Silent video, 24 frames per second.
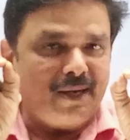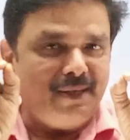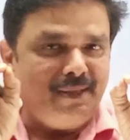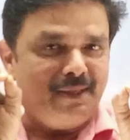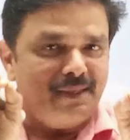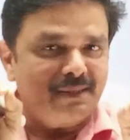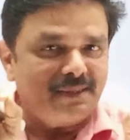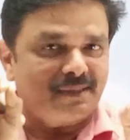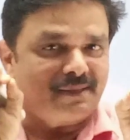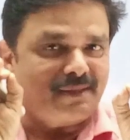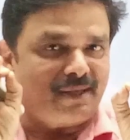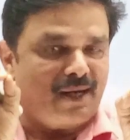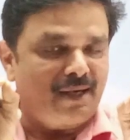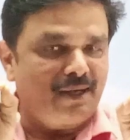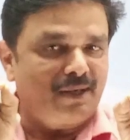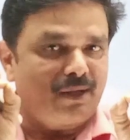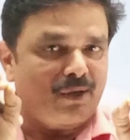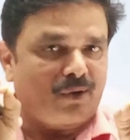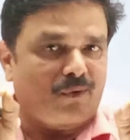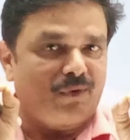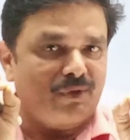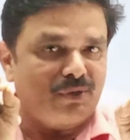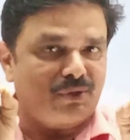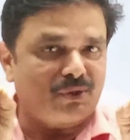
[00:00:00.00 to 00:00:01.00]
understand the
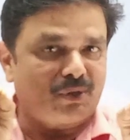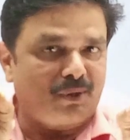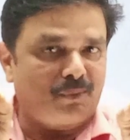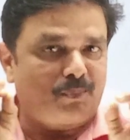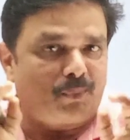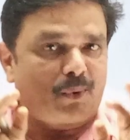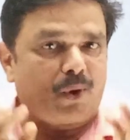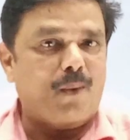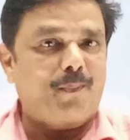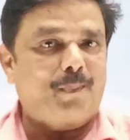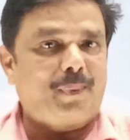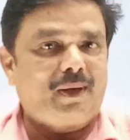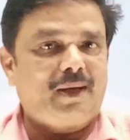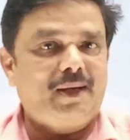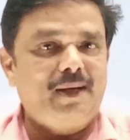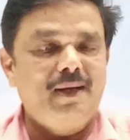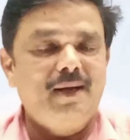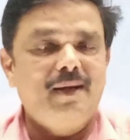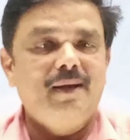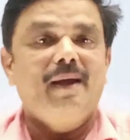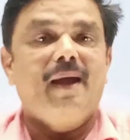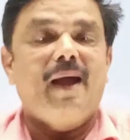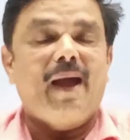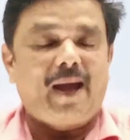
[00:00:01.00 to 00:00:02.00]
question properly,
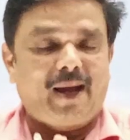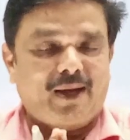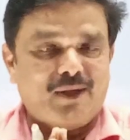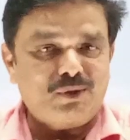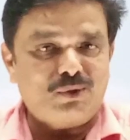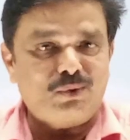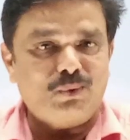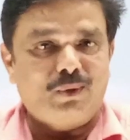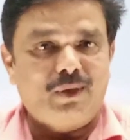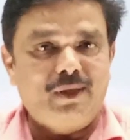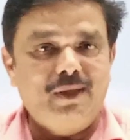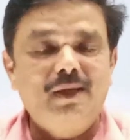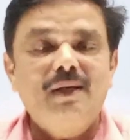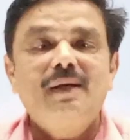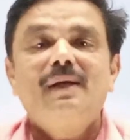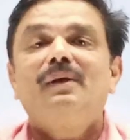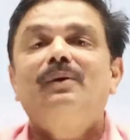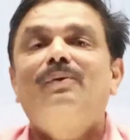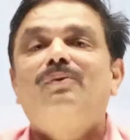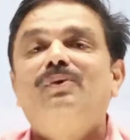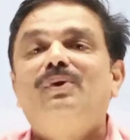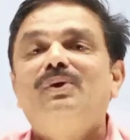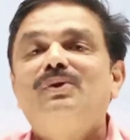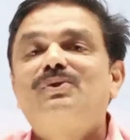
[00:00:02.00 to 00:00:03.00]
actually
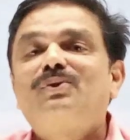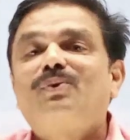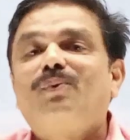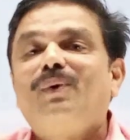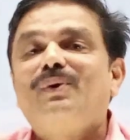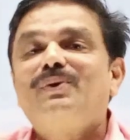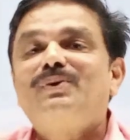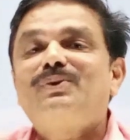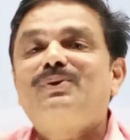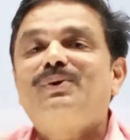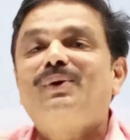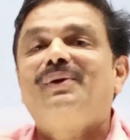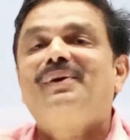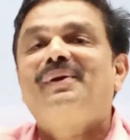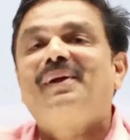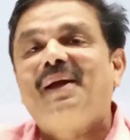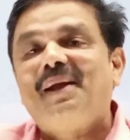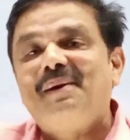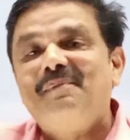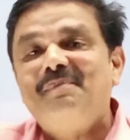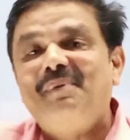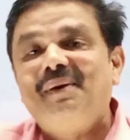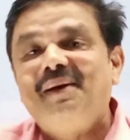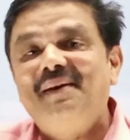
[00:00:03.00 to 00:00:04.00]
this question
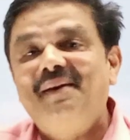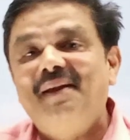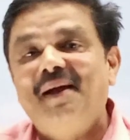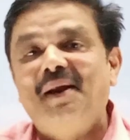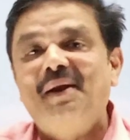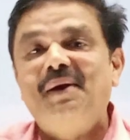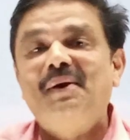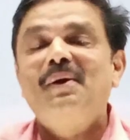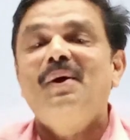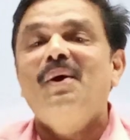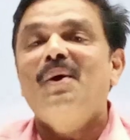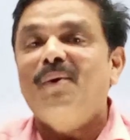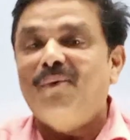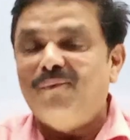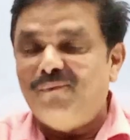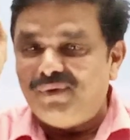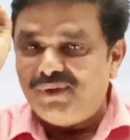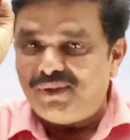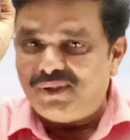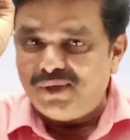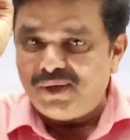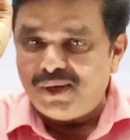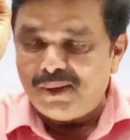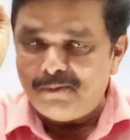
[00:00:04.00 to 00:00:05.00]
can be done
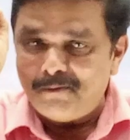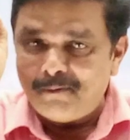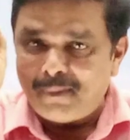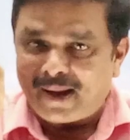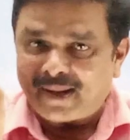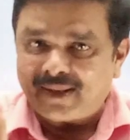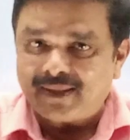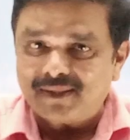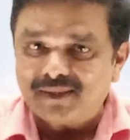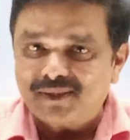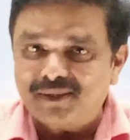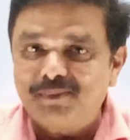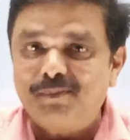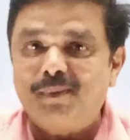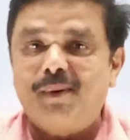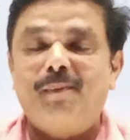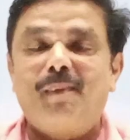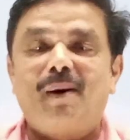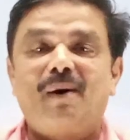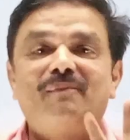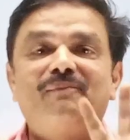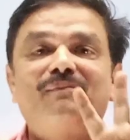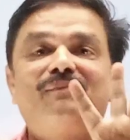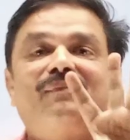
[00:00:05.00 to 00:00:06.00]
within a
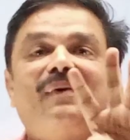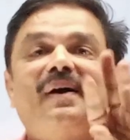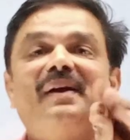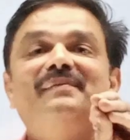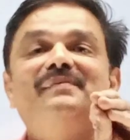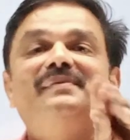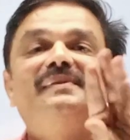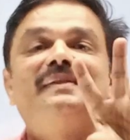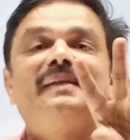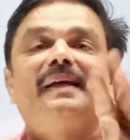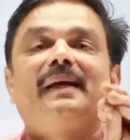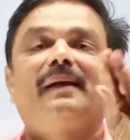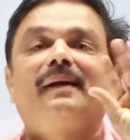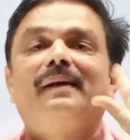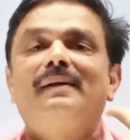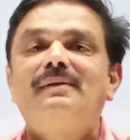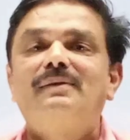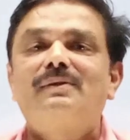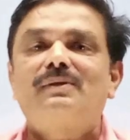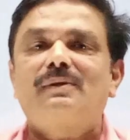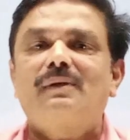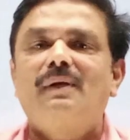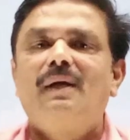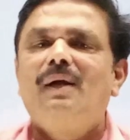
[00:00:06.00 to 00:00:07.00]
maximum of 5
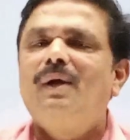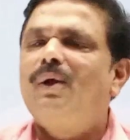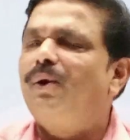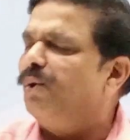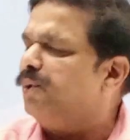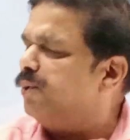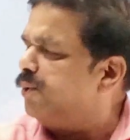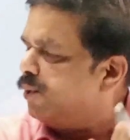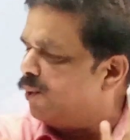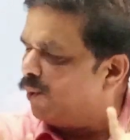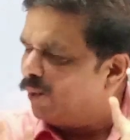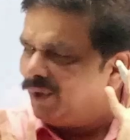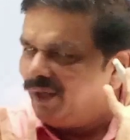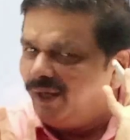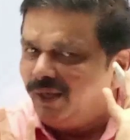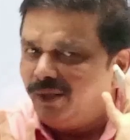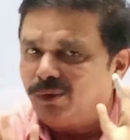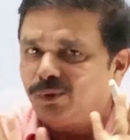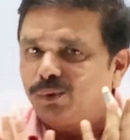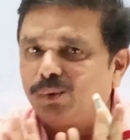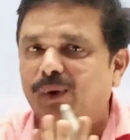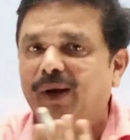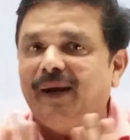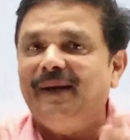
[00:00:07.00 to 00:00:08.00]
seconds. No
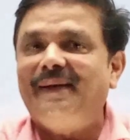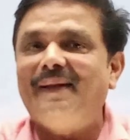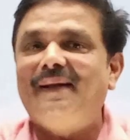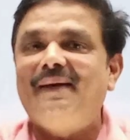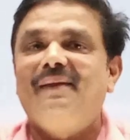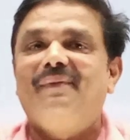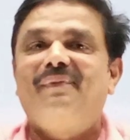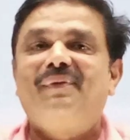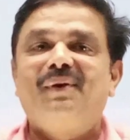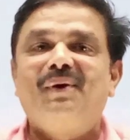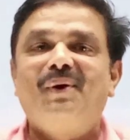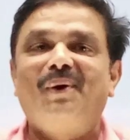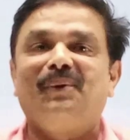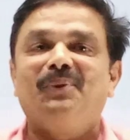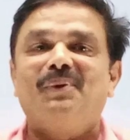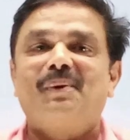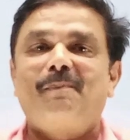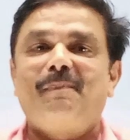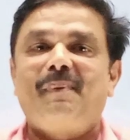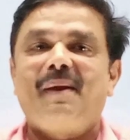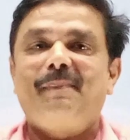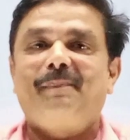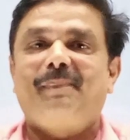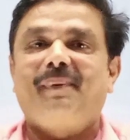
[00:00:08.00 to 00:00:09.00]
need to write anything on the
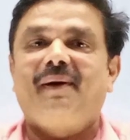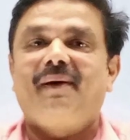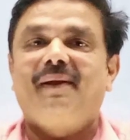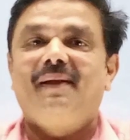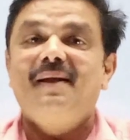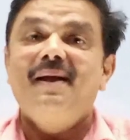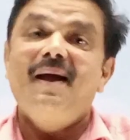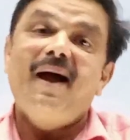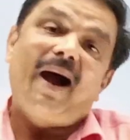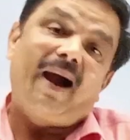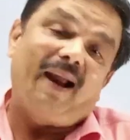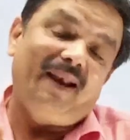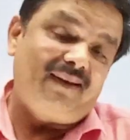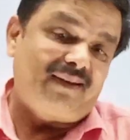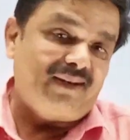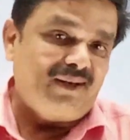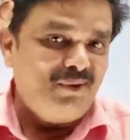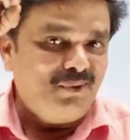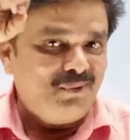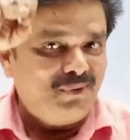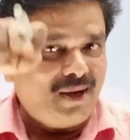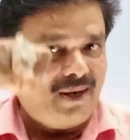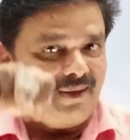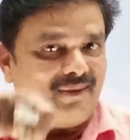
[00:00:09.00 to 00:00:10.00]
paper. I'll tell
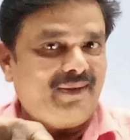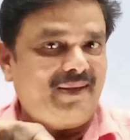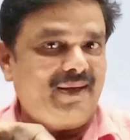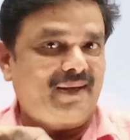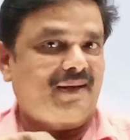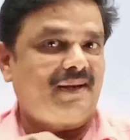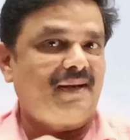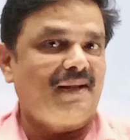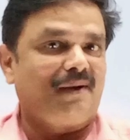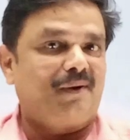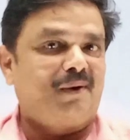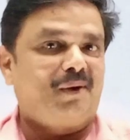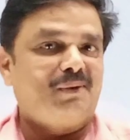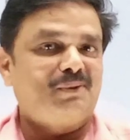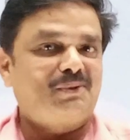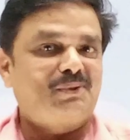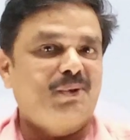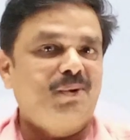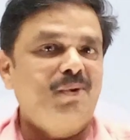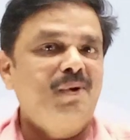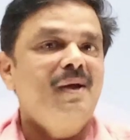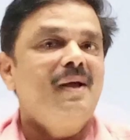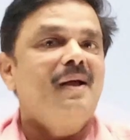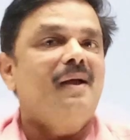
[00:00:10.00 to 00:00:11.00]
you that technique
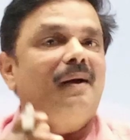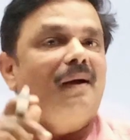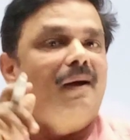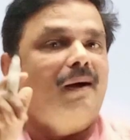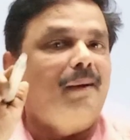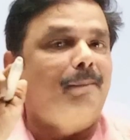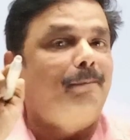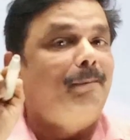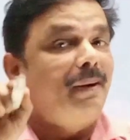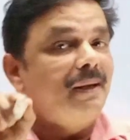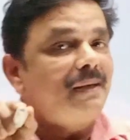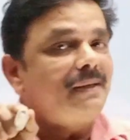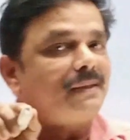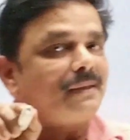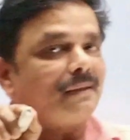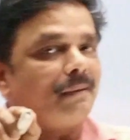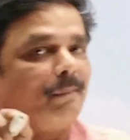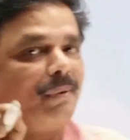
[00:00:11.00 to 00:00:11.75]
also. But